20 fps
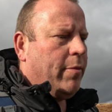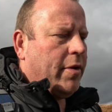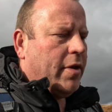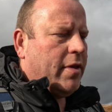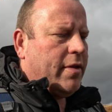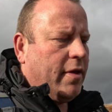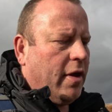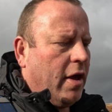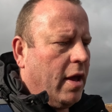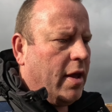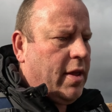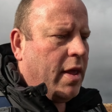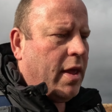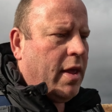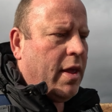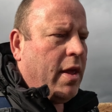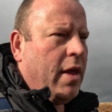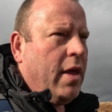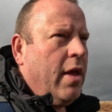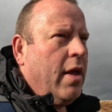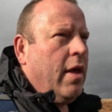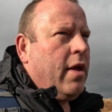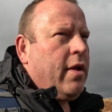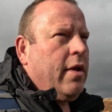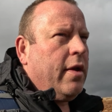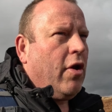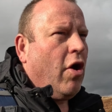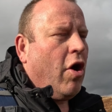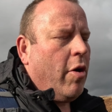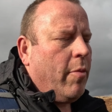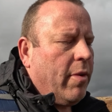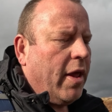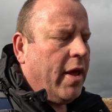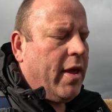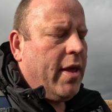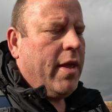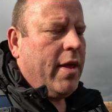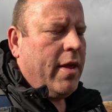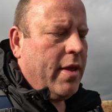But normally,